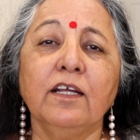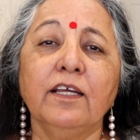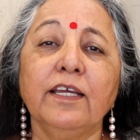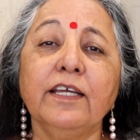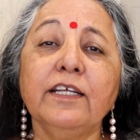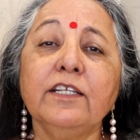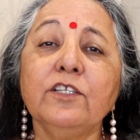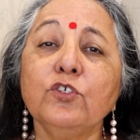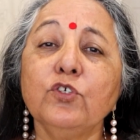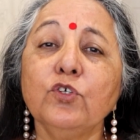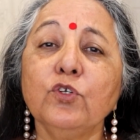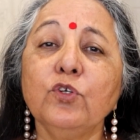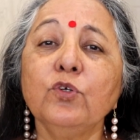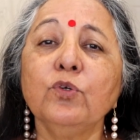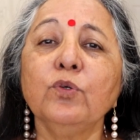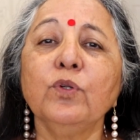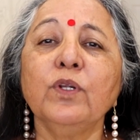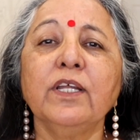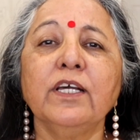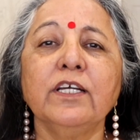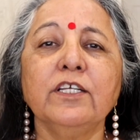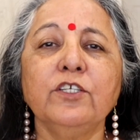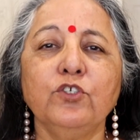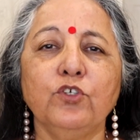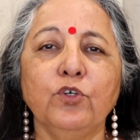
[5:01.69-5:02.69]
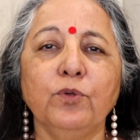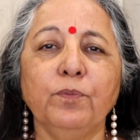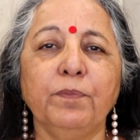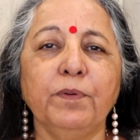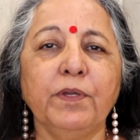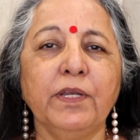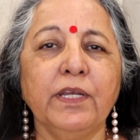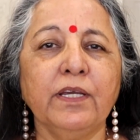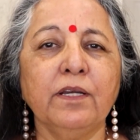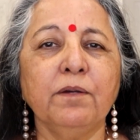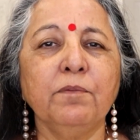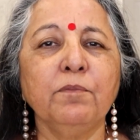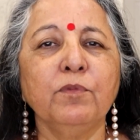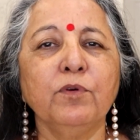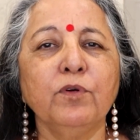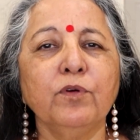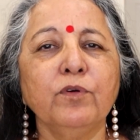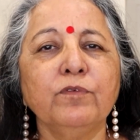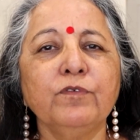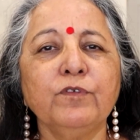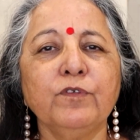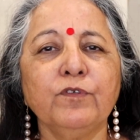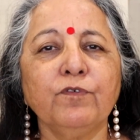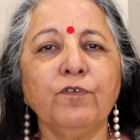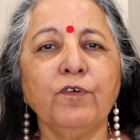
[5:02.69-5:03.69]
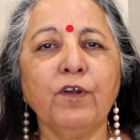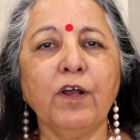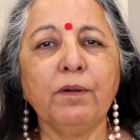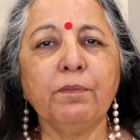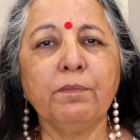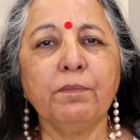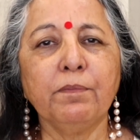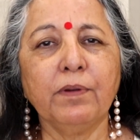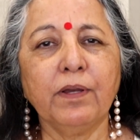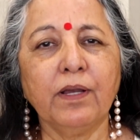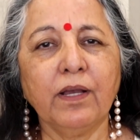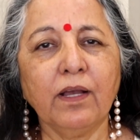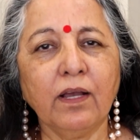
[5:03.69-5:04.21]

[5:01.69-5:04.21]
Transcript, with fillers: its ruler Jupiter moves from